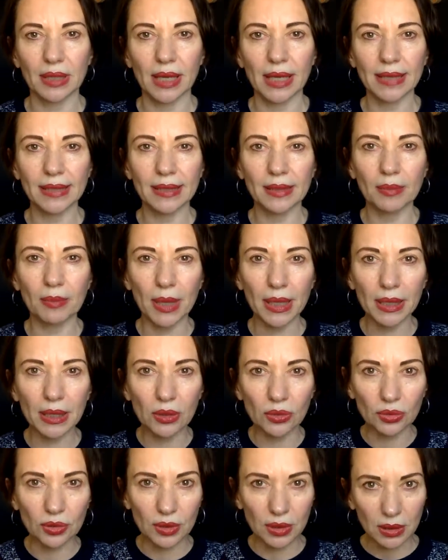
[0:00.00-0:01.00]
as a
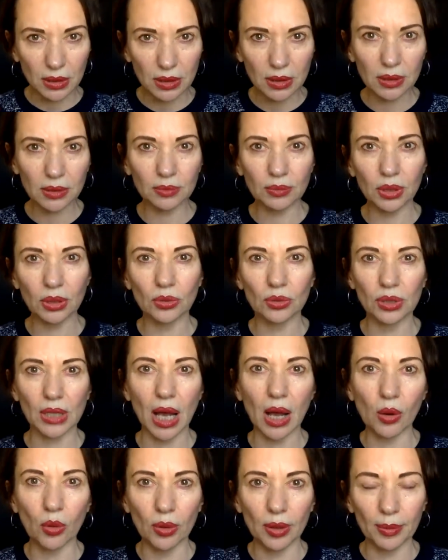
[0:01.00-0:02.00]
microsystem, because
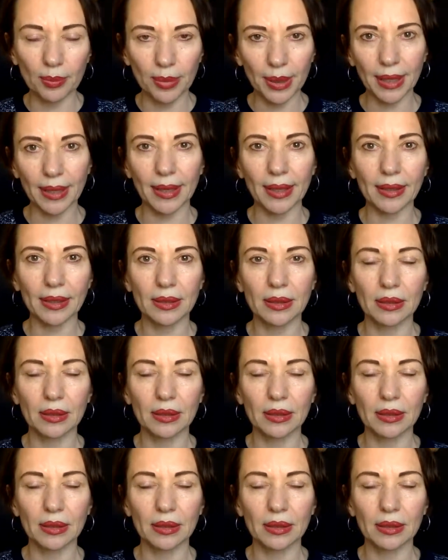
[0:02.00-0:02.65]
our back